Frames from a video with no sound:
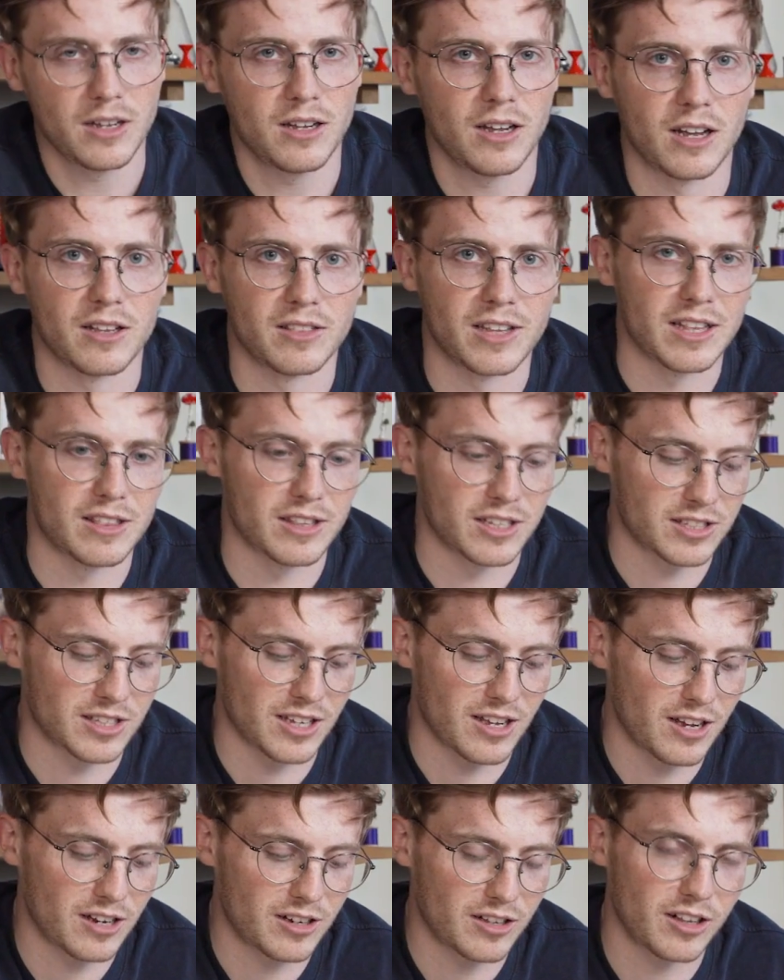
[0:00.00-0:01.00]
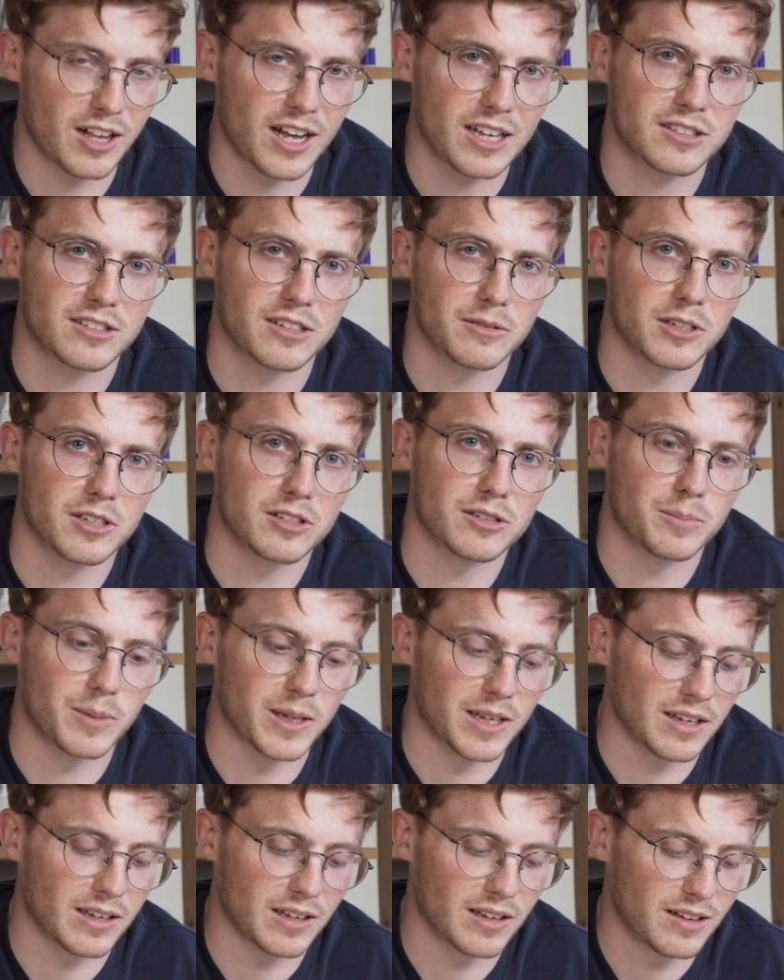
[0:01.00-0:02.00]
And then the circle has to just
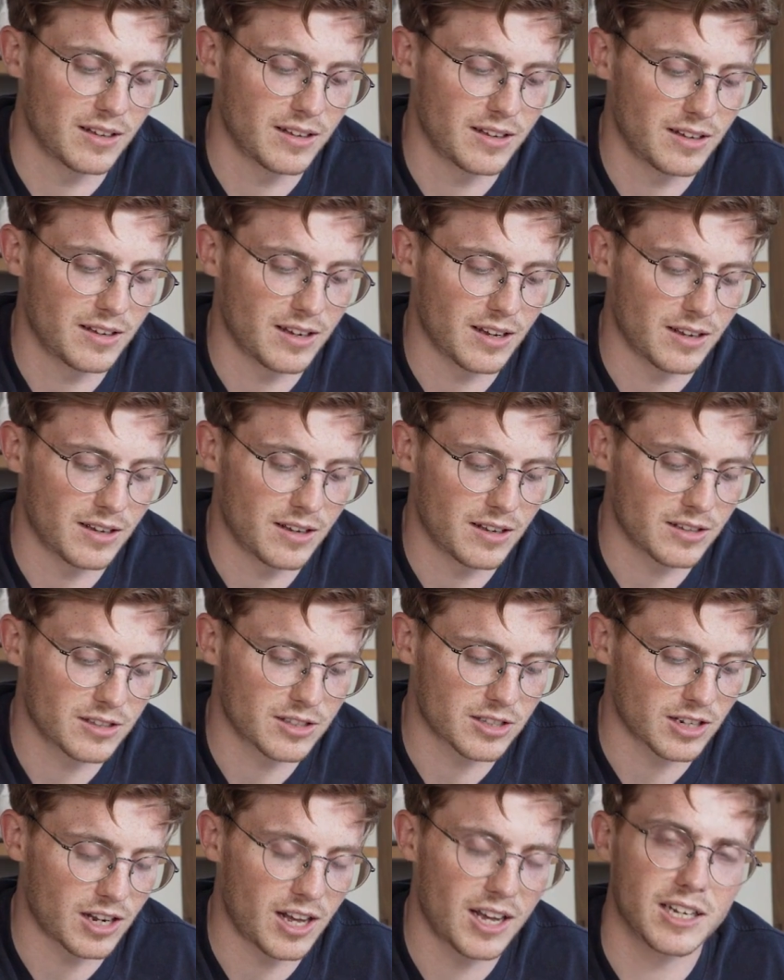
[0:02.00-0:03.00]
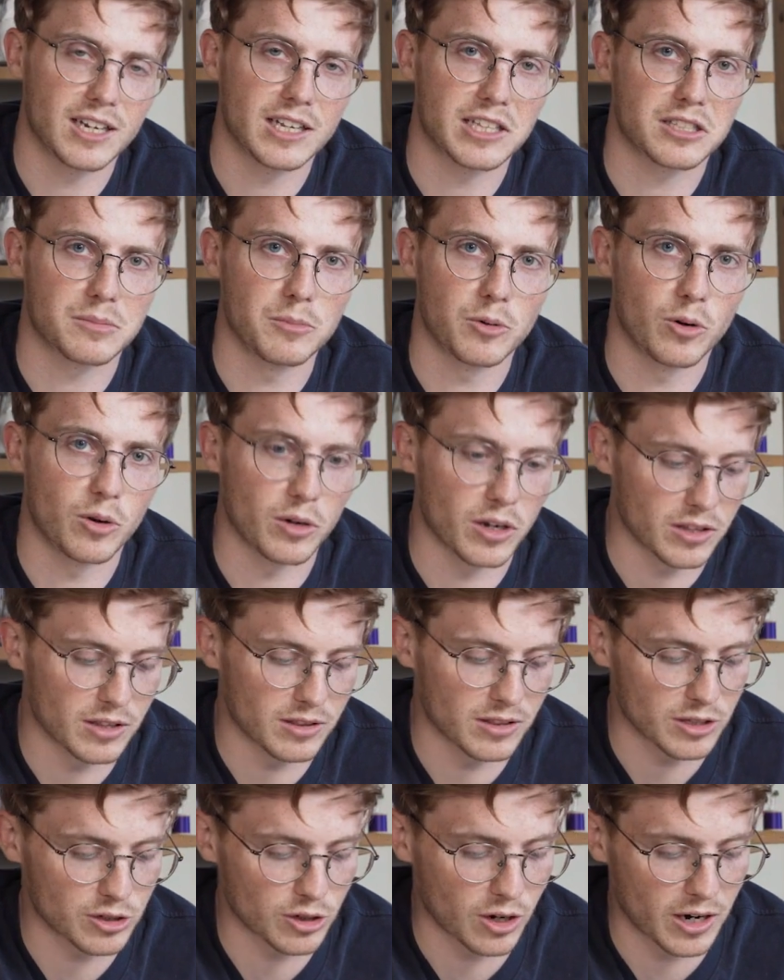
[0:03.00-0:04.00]
be slightly smaller than
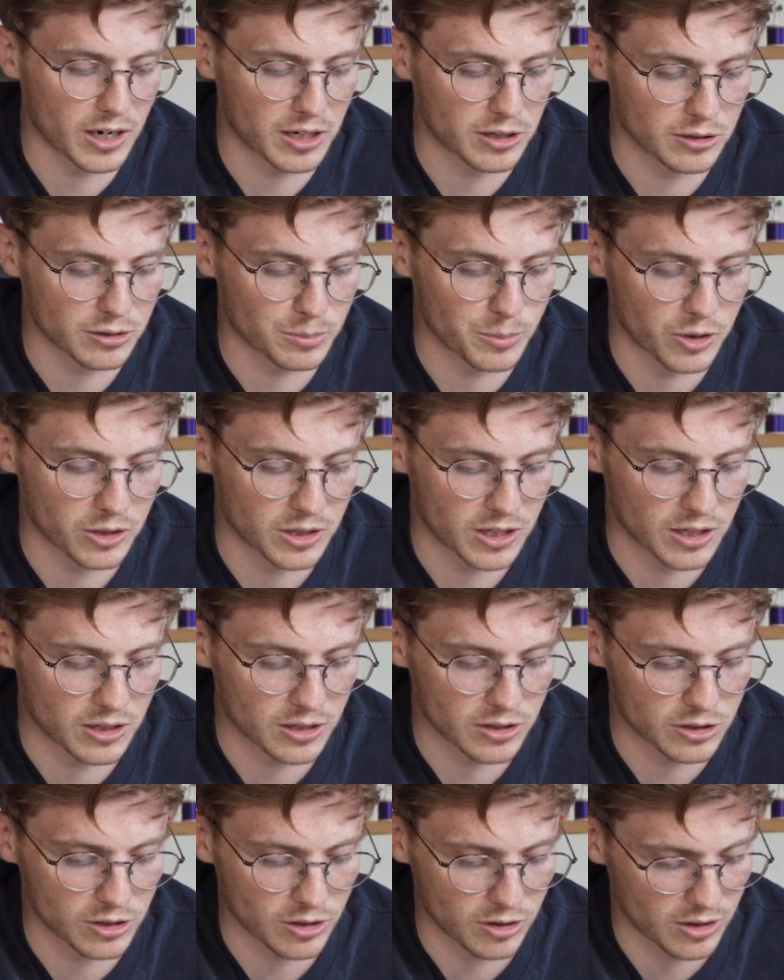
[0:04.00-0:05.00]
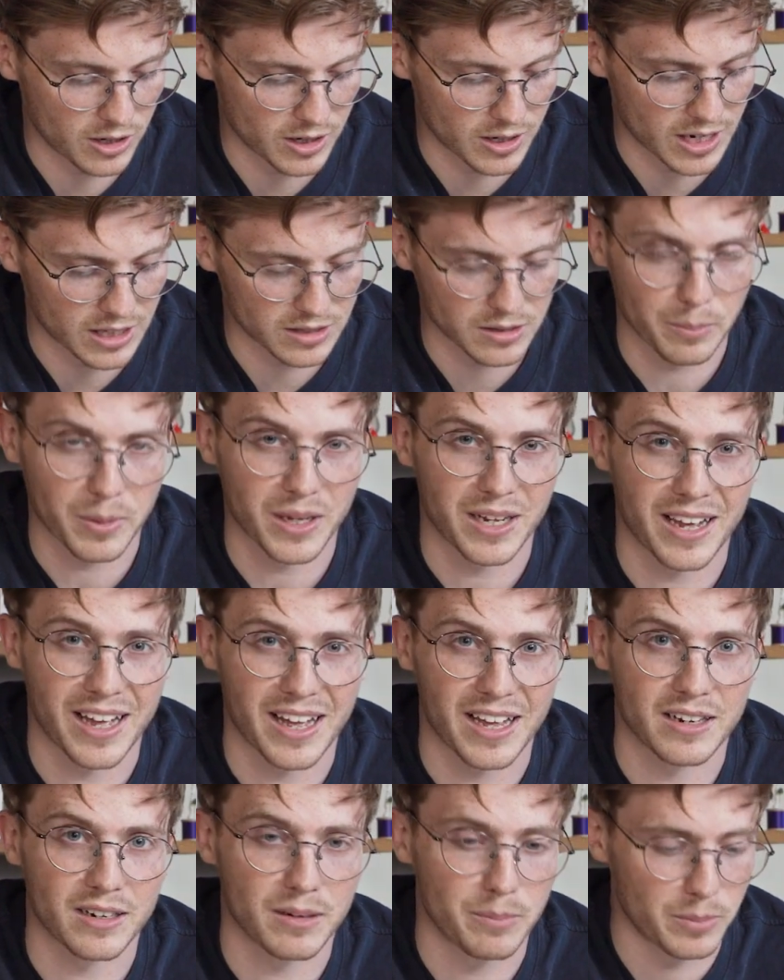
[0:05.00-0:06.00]
the triangle's body because Julian has a big
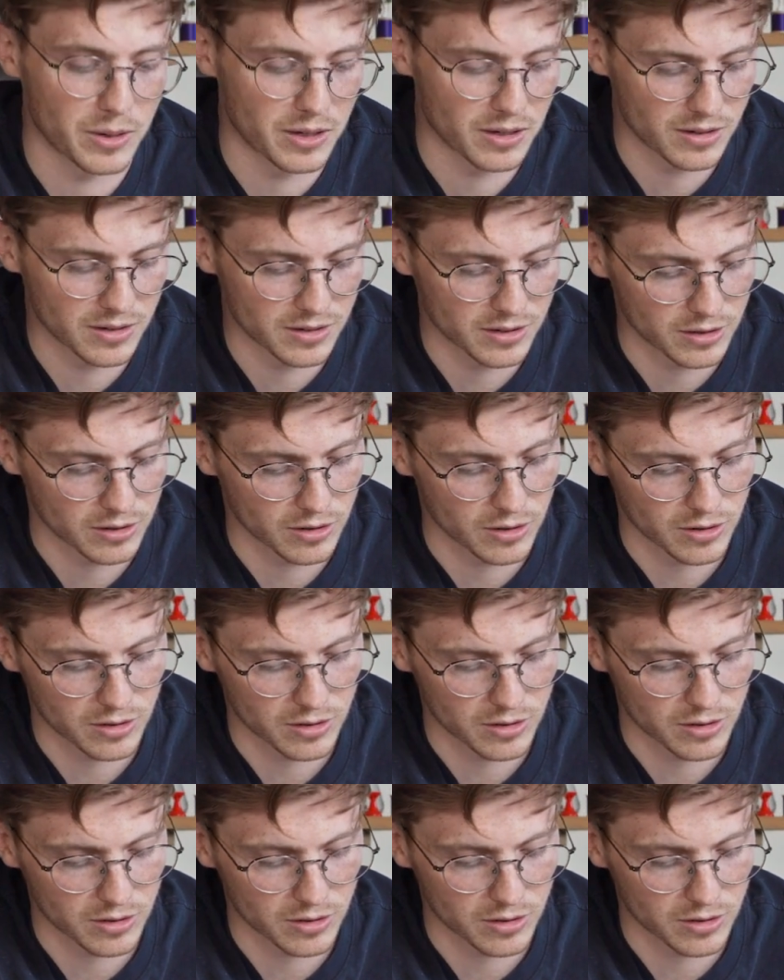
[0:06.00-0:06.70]
head, but not